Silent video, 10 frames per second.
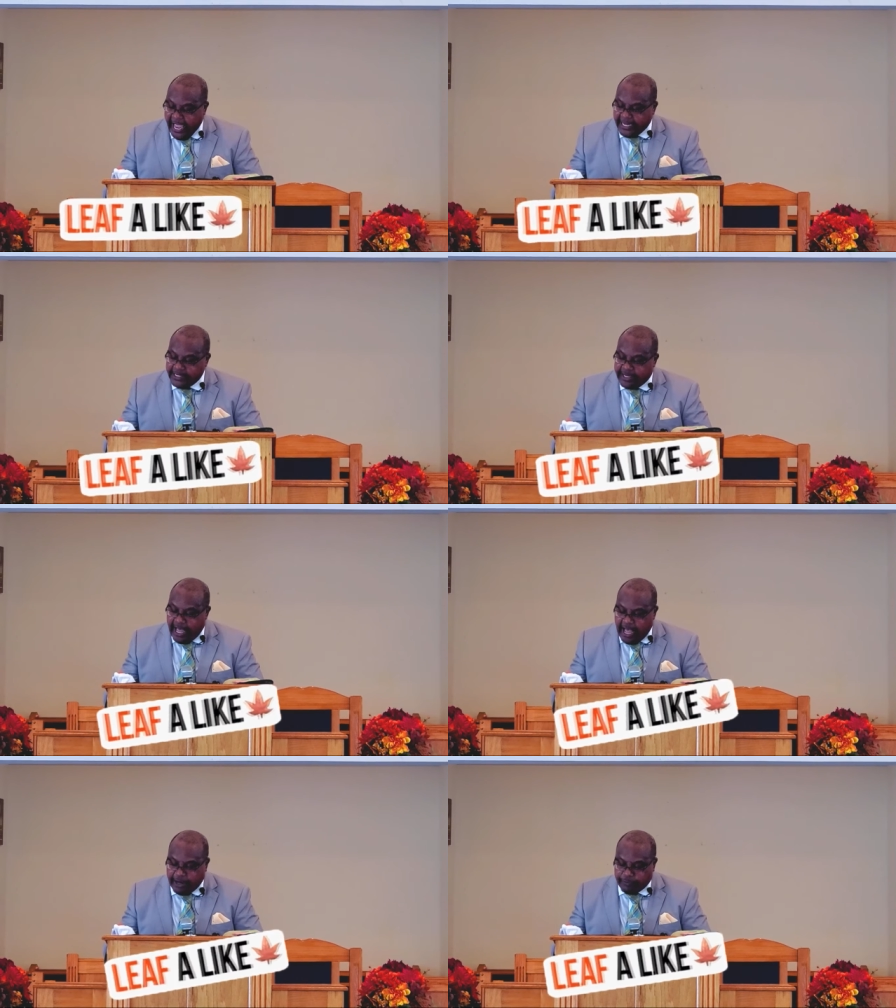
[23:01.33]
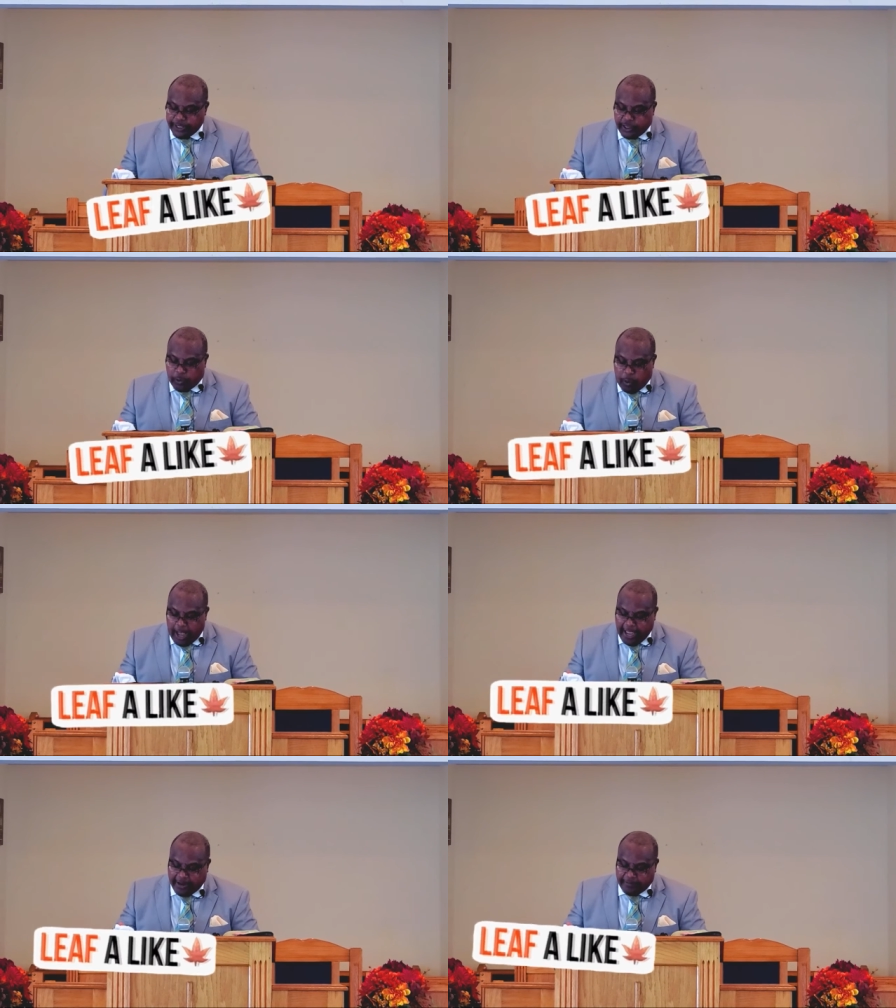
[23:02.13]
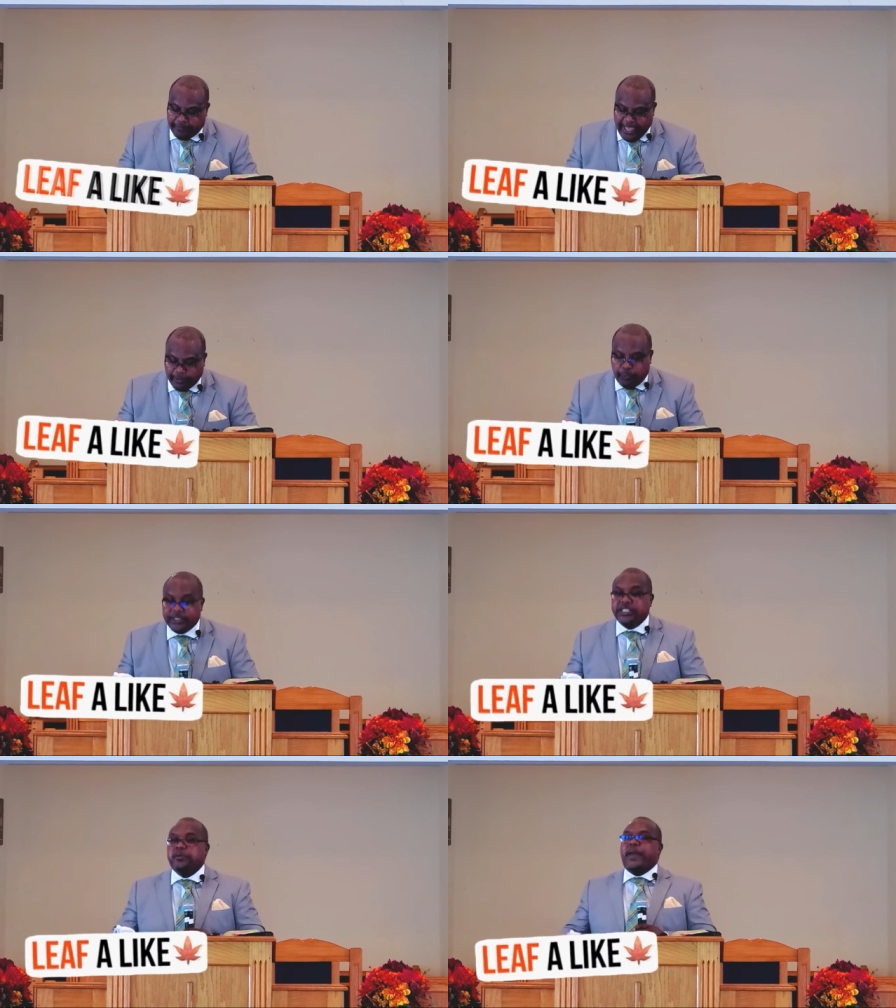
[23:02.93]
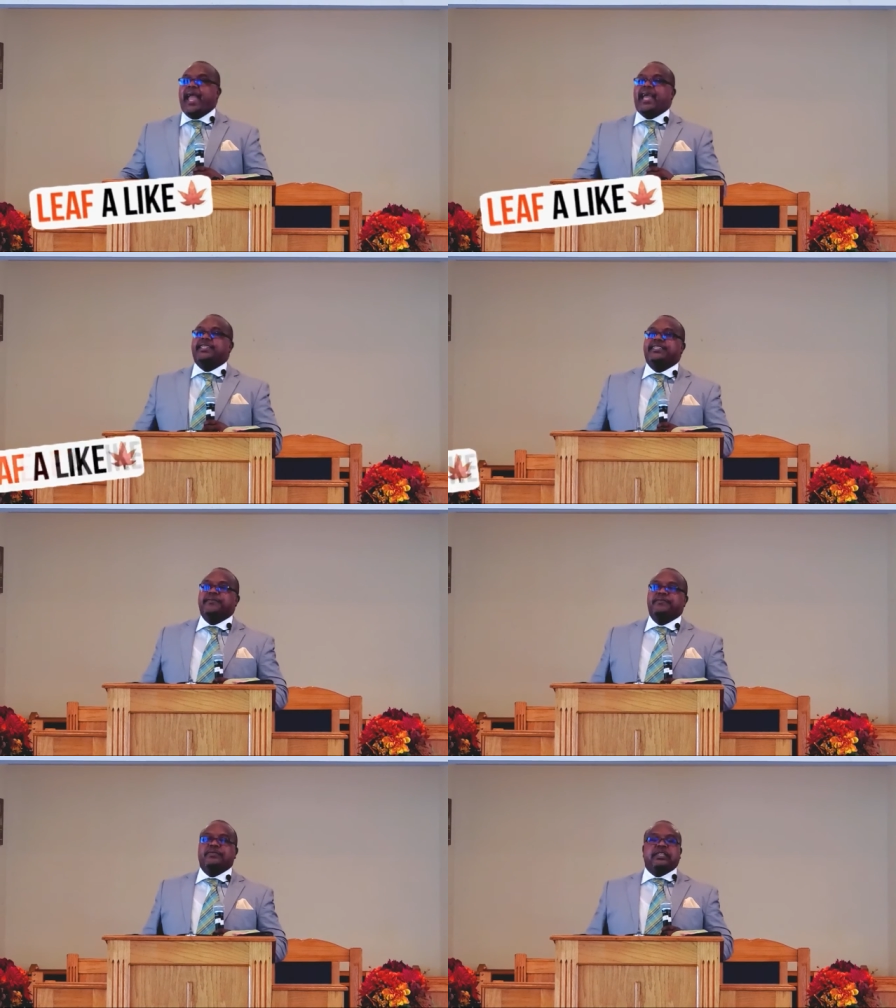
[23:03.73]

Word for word: and God required that which is past.